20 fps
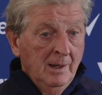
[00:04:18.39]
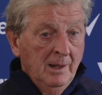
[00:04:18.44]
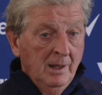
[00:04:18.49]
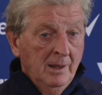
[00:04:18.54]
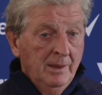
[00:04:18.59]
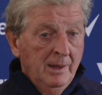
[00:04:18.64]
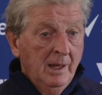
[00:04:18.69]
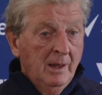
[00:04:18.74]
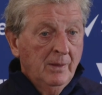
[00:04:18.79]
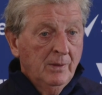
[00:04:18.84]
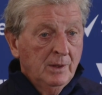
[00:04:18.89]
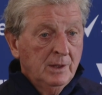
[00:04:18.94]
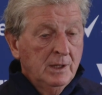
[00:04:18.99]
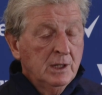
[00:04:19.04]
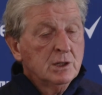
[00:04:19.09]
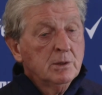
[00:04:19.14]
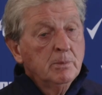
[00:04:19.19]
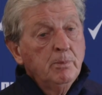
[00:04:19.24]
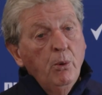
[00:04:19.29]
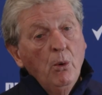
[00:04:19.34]
I think the
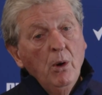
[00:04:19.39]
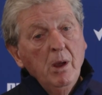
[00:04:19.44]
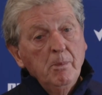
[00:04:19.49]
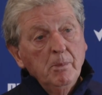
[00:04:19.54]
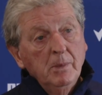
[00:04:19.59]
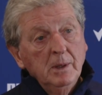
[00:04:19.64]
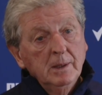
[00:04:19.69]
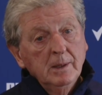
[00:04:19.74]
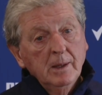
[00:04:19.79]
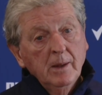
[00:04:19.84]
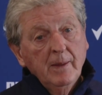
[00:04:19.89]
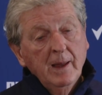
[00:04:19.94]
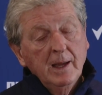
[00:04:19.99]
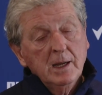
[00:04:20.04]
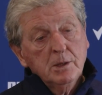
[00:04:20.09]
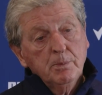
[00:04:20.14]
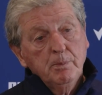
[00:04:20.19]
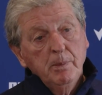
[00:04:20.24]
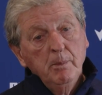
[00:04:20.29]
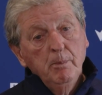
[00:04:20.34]
disappointment that
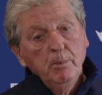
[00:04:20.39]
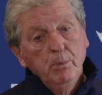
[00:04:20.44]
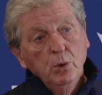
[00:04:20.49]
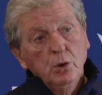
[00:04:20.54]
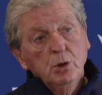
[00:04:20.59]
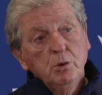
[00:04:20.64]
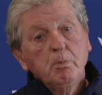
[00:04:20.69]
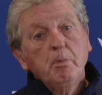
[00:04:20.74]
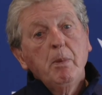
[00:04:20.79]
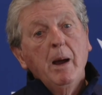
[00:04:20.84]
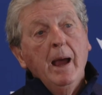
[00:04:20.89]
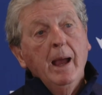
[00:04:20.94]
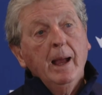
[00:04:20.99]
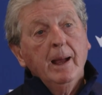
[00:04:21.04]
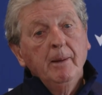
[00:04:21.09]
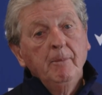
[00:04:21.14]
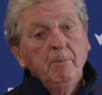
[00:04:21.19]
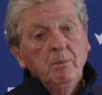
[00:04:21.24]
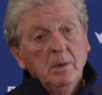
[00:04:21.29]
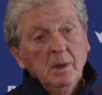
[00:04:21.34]
that's been pushed
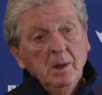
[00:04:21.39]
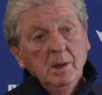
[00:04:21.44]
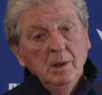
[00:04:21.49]
back